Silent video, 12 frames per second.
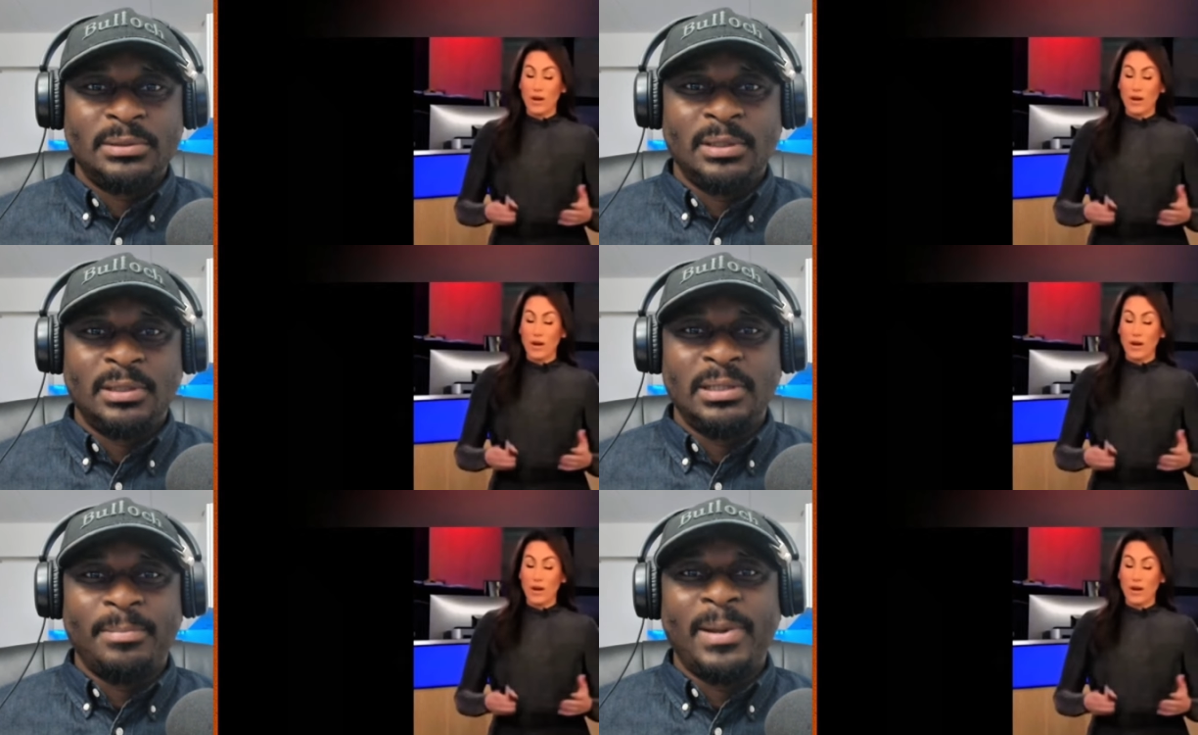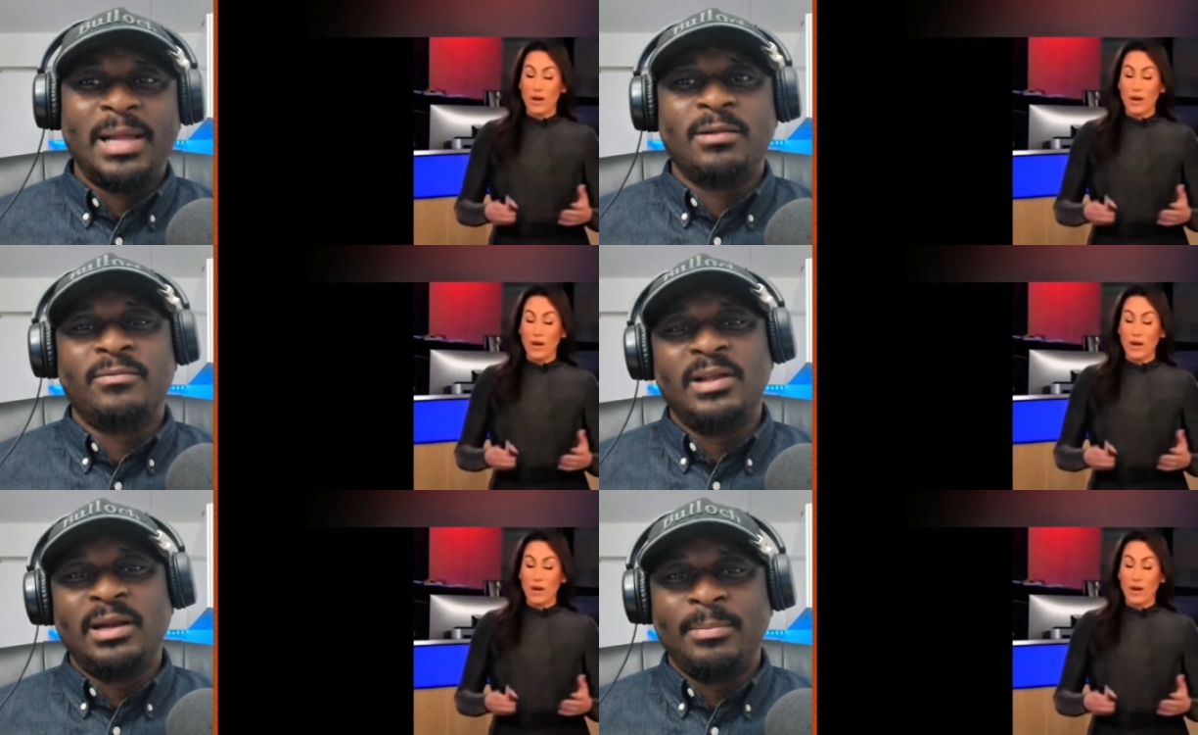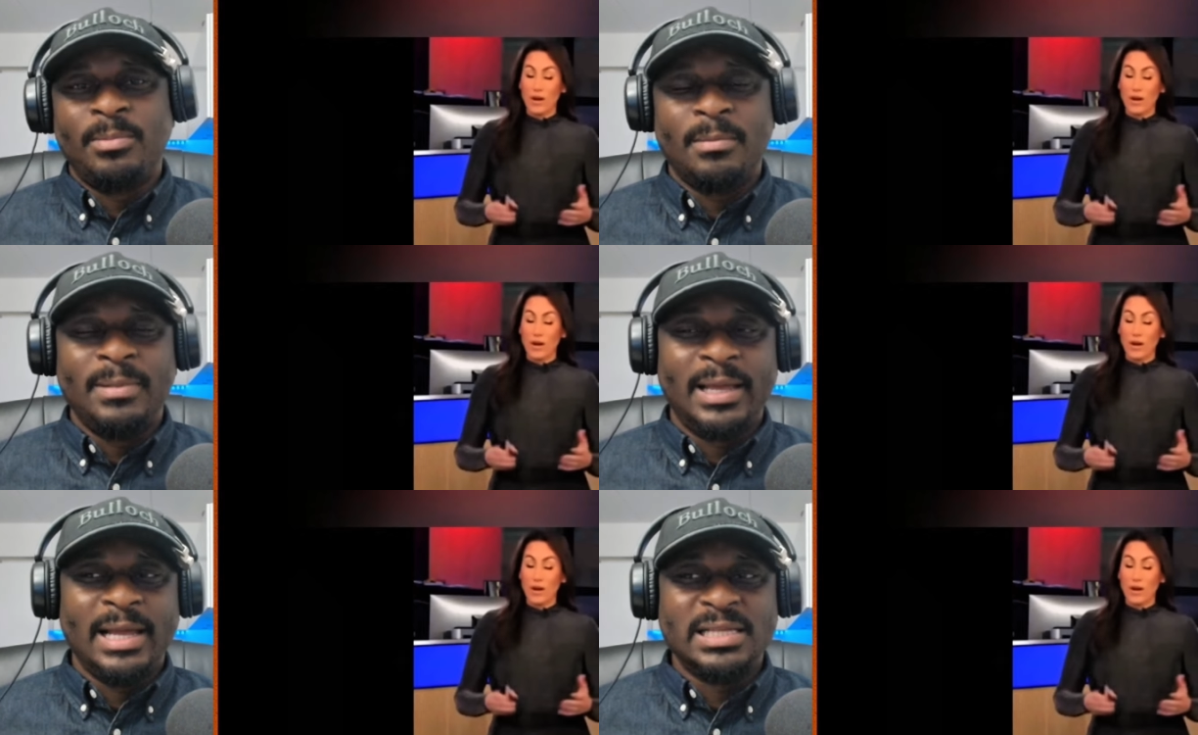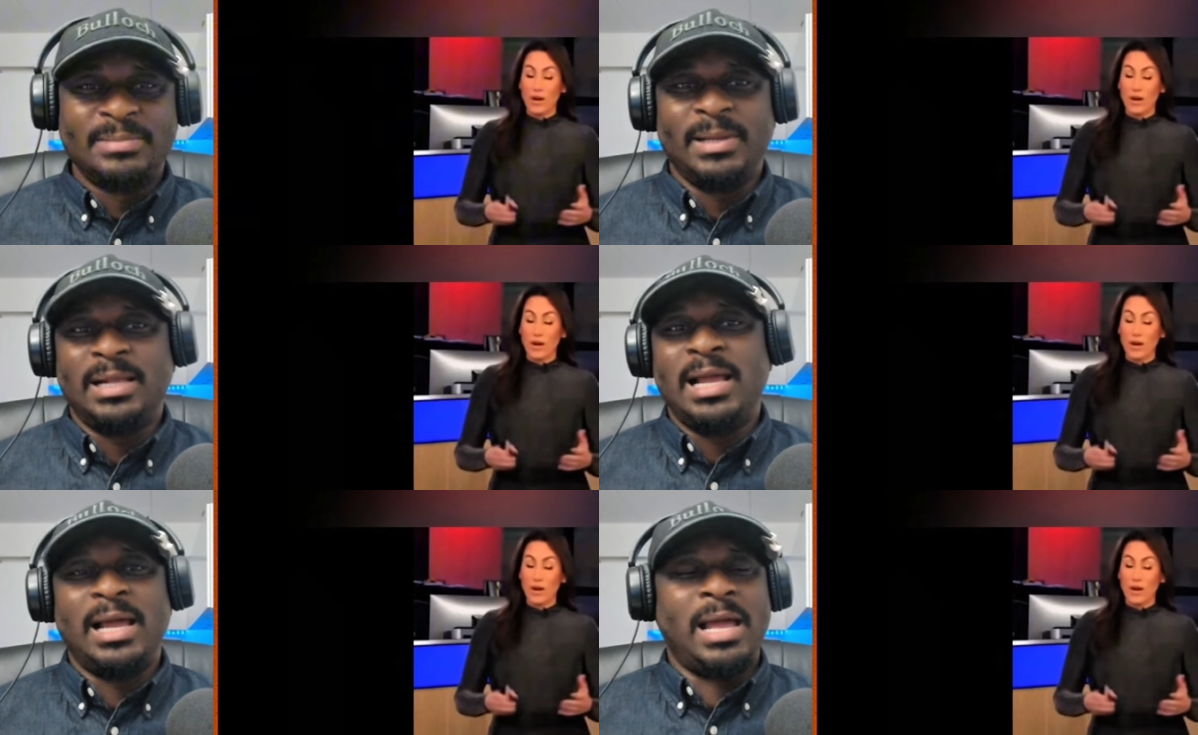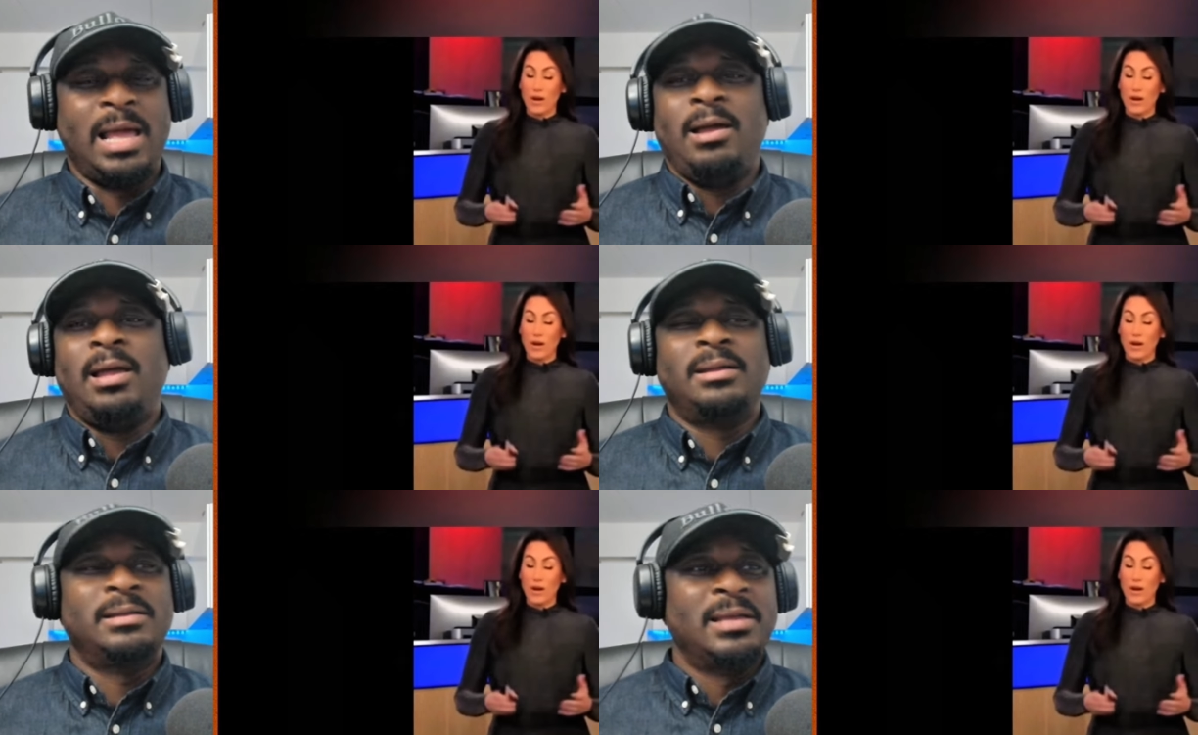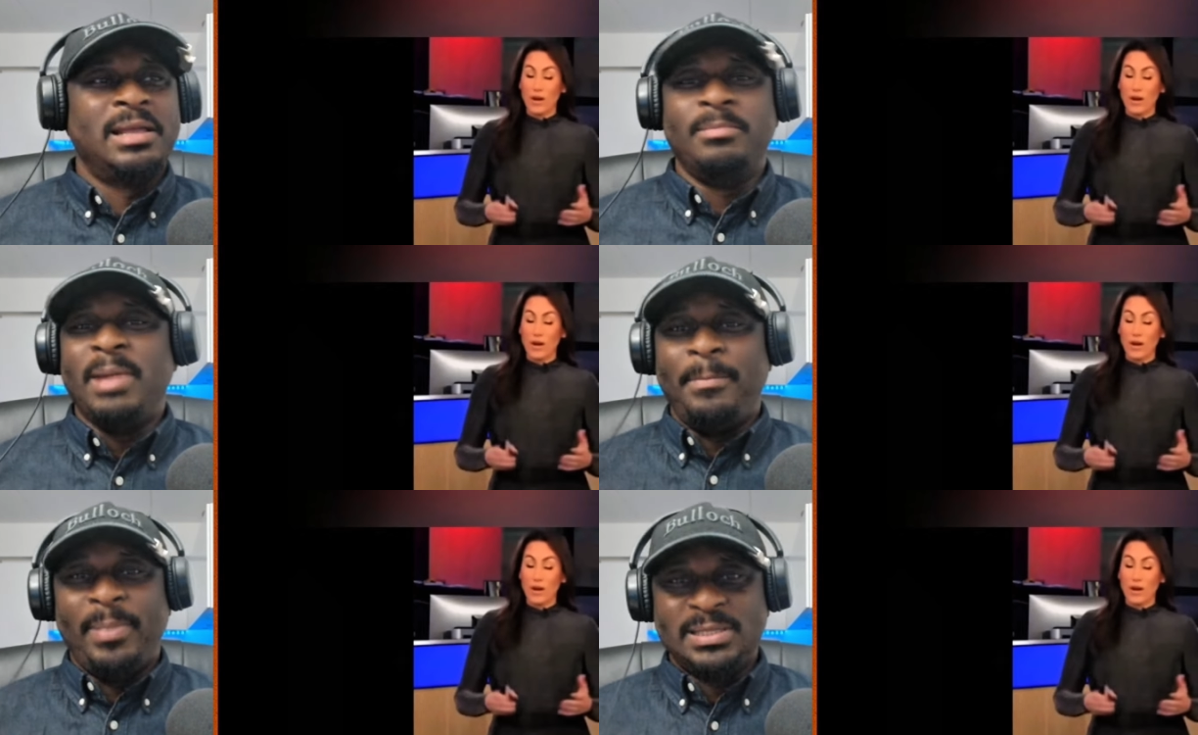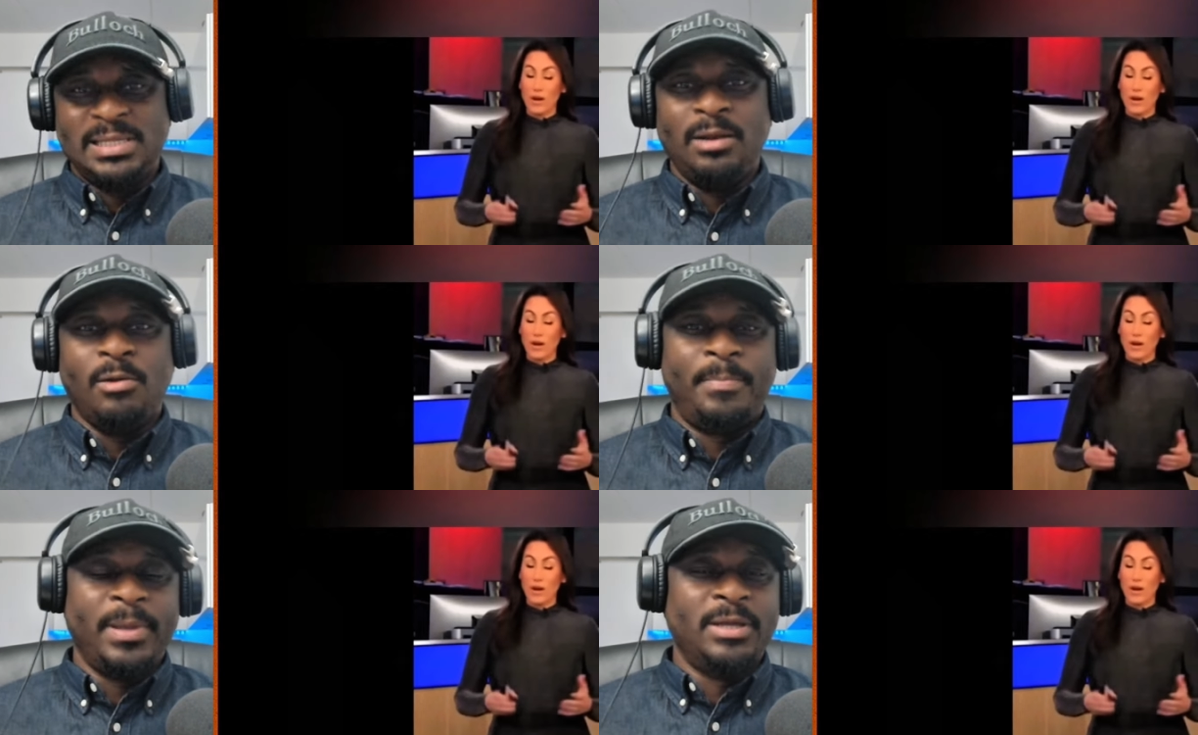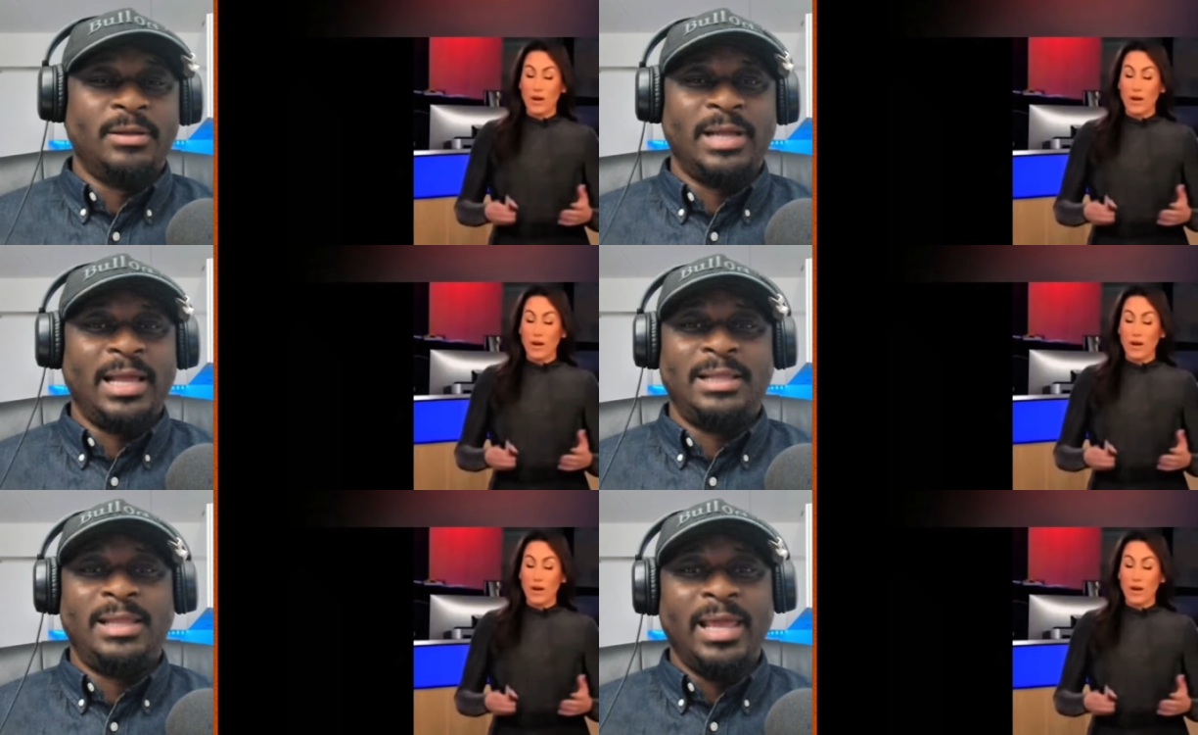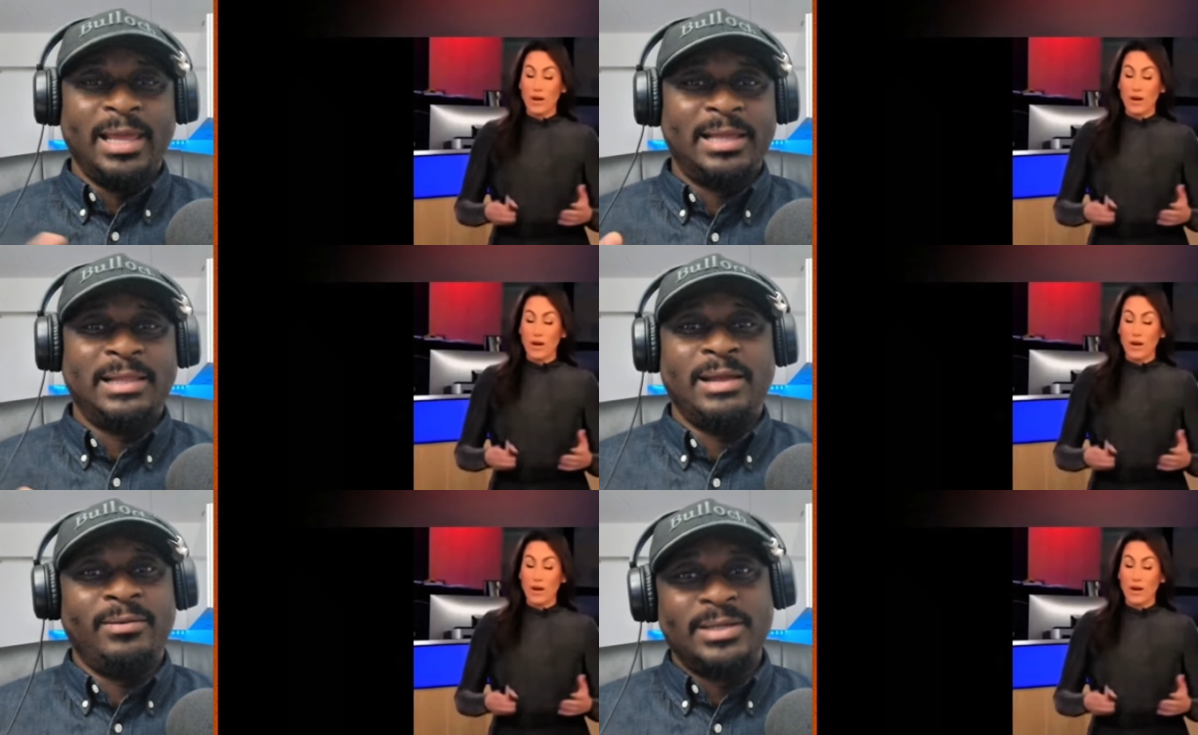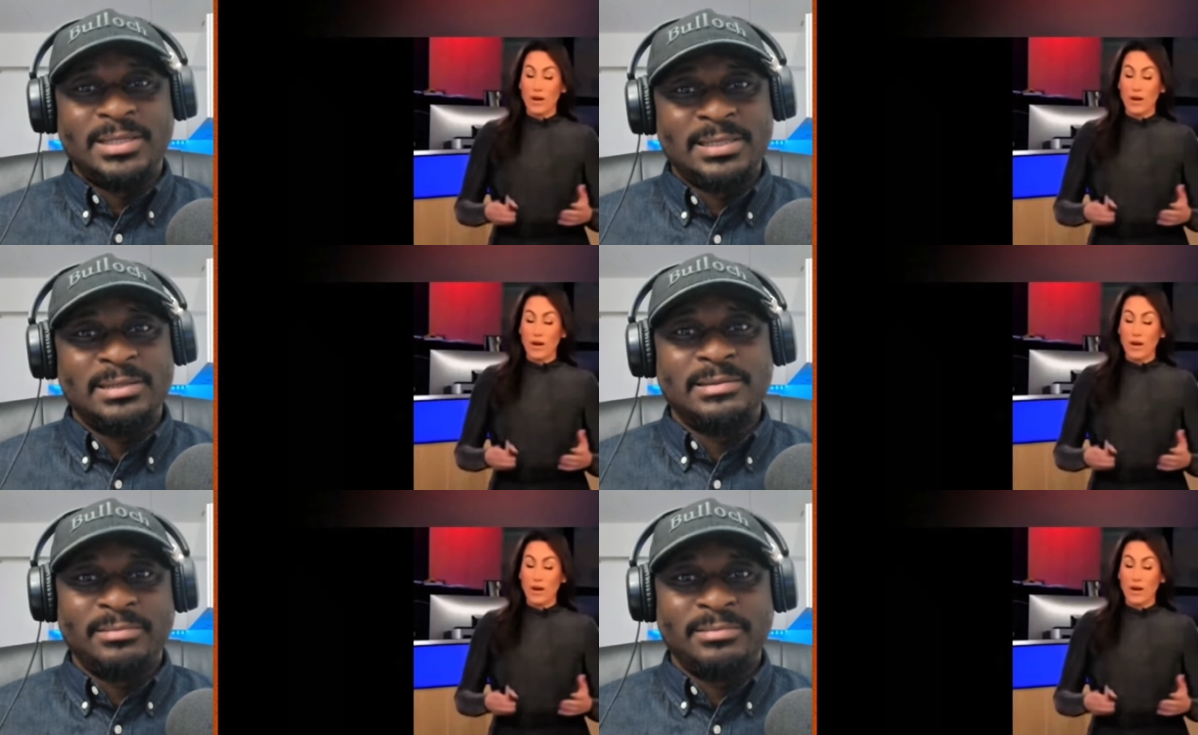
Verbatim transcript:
Speaker 1: on the part of the Republicans. But I, in my personal opinion, I think there is